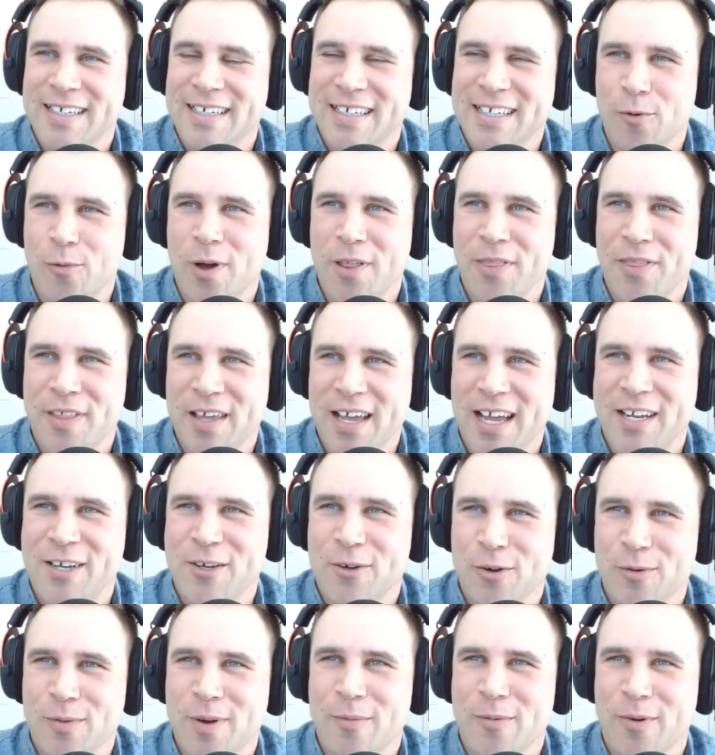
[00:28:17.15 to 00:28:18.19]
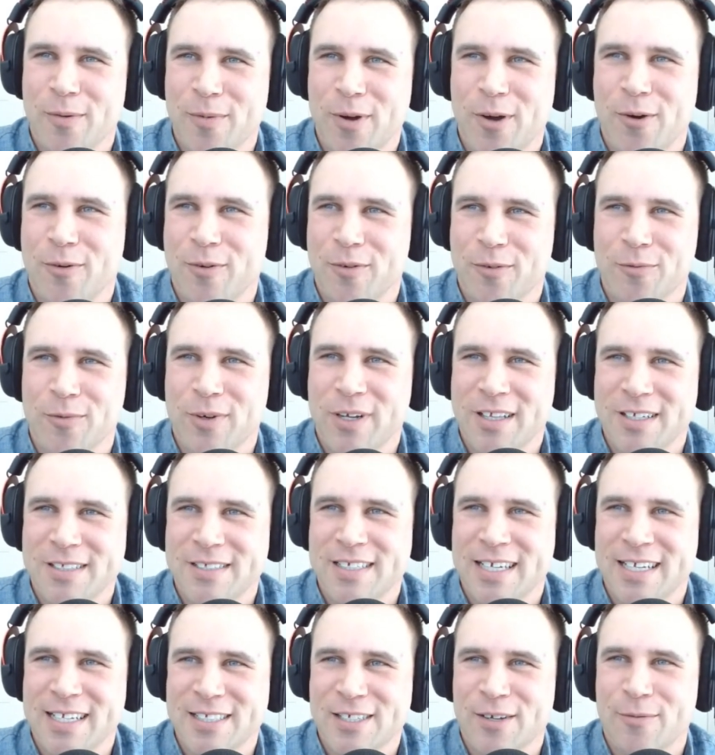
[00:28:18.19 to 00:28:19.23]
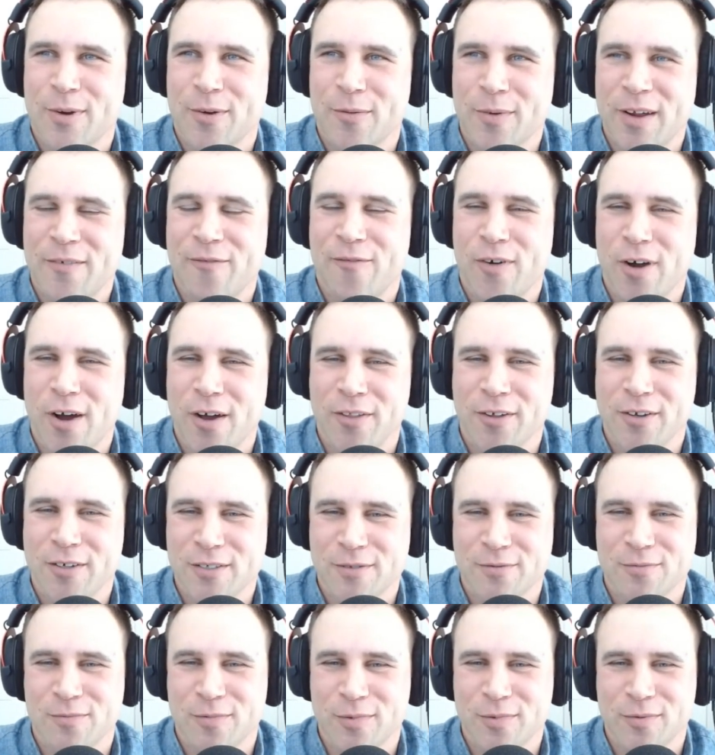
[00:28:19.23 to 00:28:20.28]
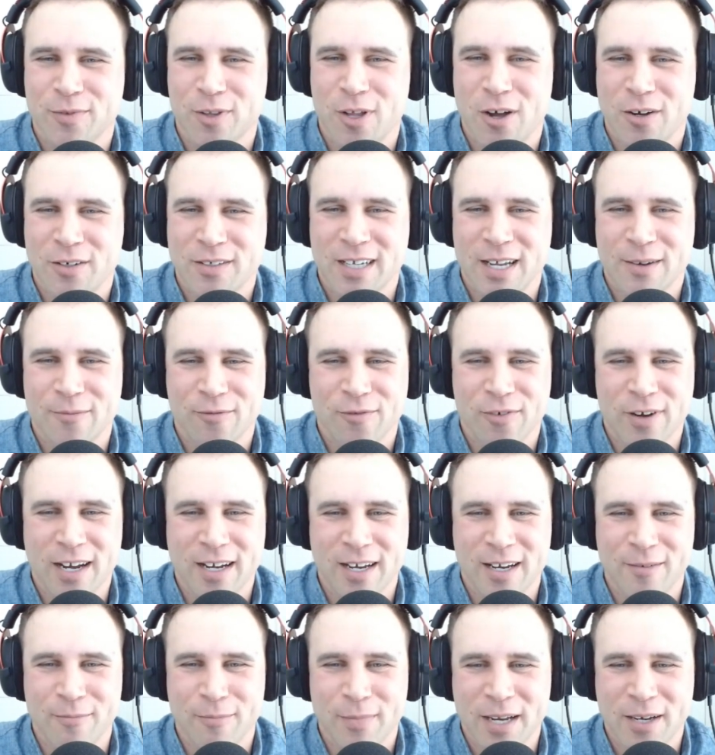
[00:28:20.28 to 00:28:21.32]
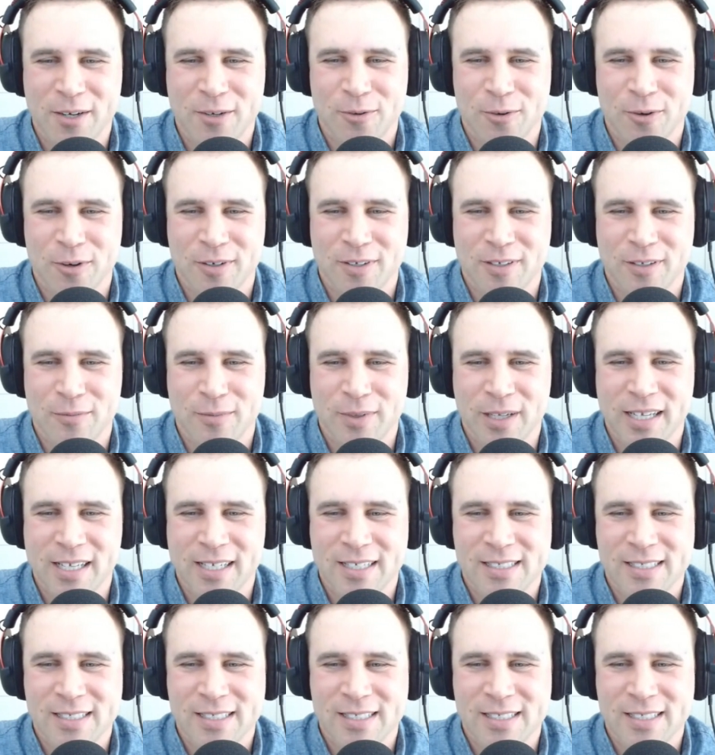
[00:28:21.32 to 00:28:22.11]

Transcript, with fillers: The one thing I do remember about real estate is I remember my father's longtime friend and mentor to me.